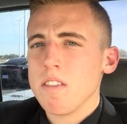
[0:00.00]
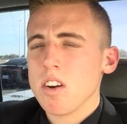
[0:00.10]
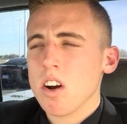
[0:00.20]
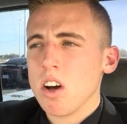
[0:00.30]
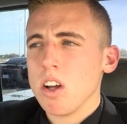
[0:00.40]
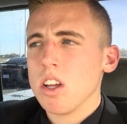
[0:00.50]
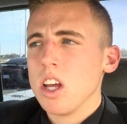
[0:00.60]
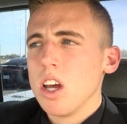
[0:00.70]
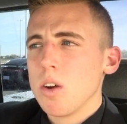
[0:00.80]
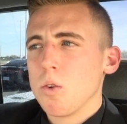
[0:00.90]
They're all
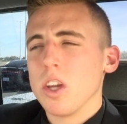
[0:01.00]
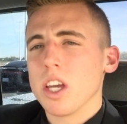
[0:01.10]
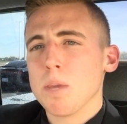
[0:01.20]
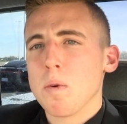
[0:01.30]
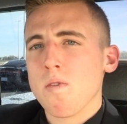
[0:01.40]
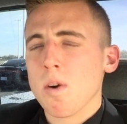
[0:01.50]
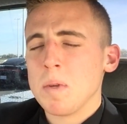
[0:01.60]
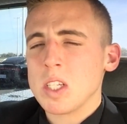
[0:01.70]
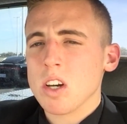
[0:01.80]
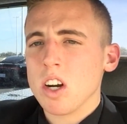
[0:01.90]
really good
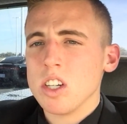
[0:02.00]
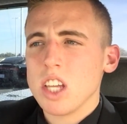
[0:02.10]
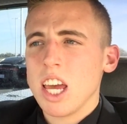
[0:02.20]
performance cars,